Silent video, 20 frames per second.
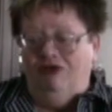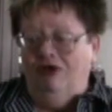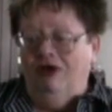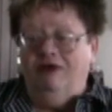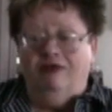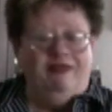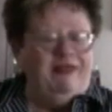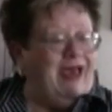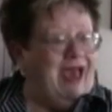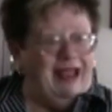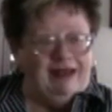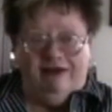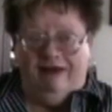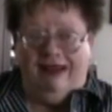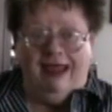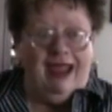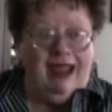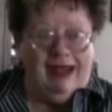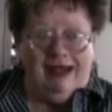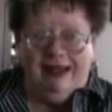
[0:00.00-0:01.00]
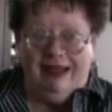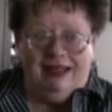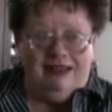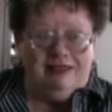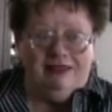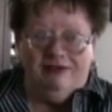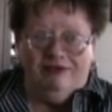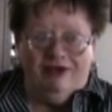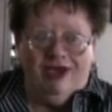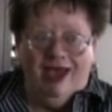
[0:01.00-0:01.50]
took that day to
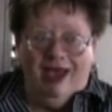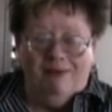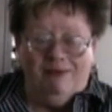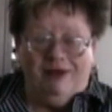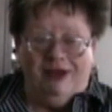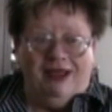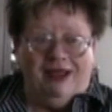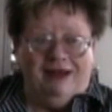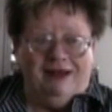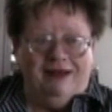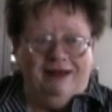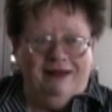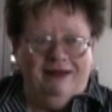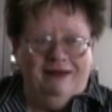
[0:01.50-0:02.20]
get the job done.